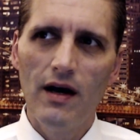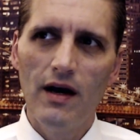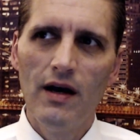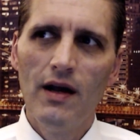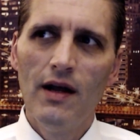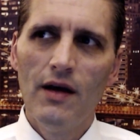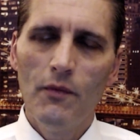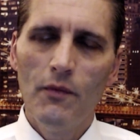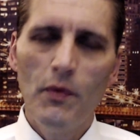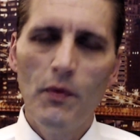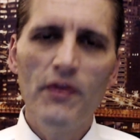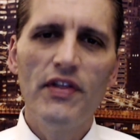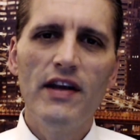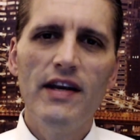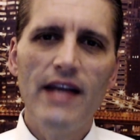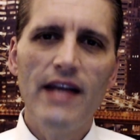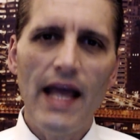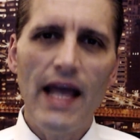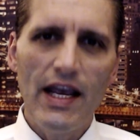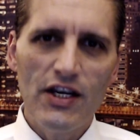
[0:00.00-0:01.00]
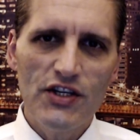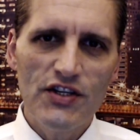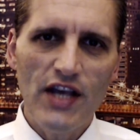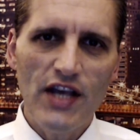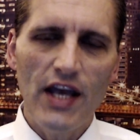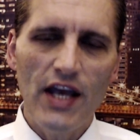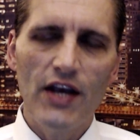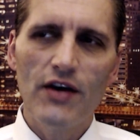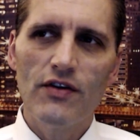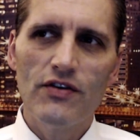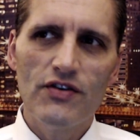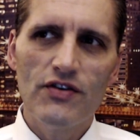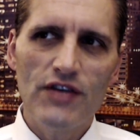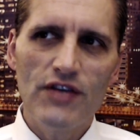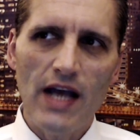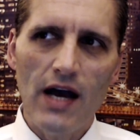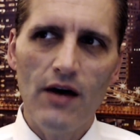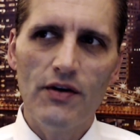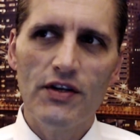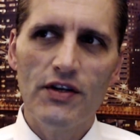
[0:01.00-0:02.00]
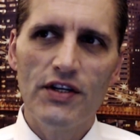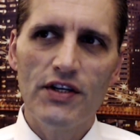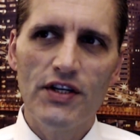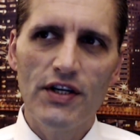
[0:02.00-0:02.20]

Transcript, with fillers: with the naysayers out here.